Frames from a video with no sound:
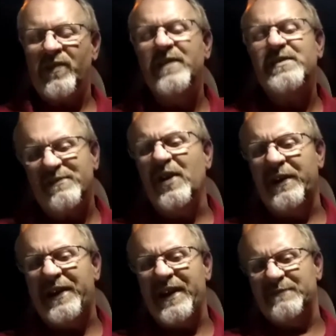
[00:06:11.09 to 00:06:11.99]
It's
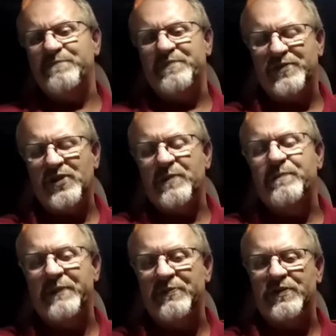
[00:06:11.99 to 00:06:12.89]
gonna get certain
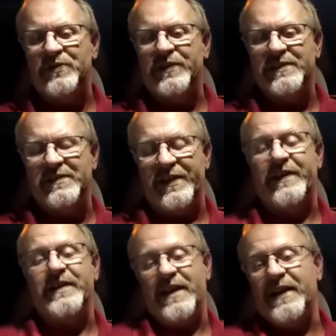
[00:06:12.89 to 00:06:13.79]
people's gonna get sick,
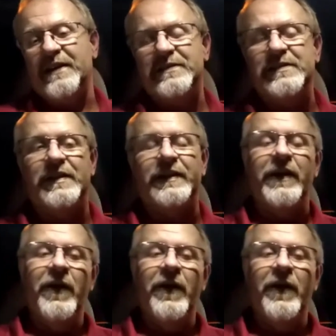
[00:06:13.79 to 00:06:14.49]
and I got sick.